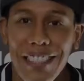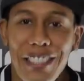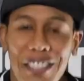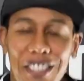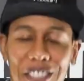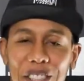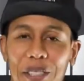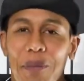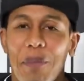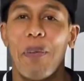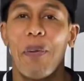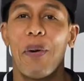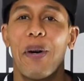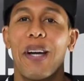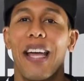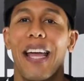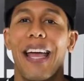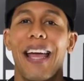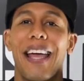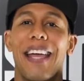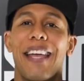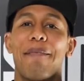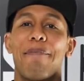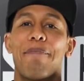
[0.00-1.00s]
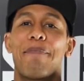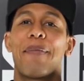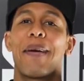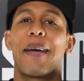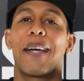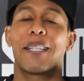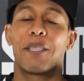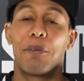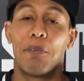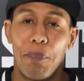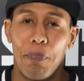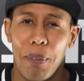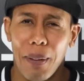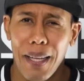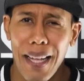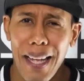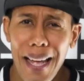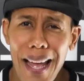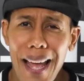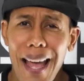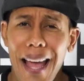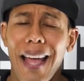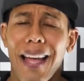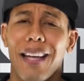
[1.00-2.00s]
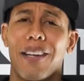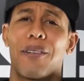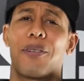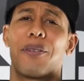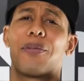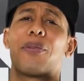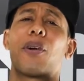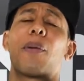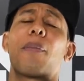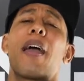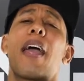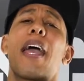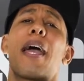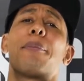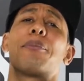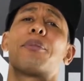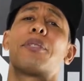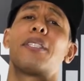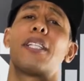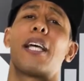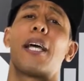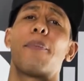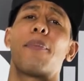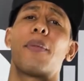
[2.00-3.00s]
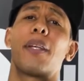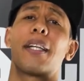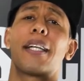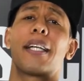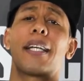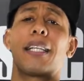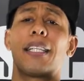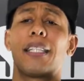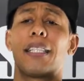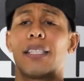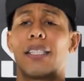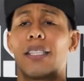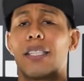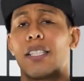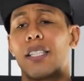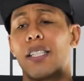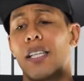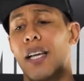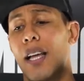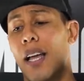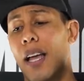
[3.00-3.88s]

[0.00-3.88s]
This is boy Apex Black from Amsterdam, the Netherlands.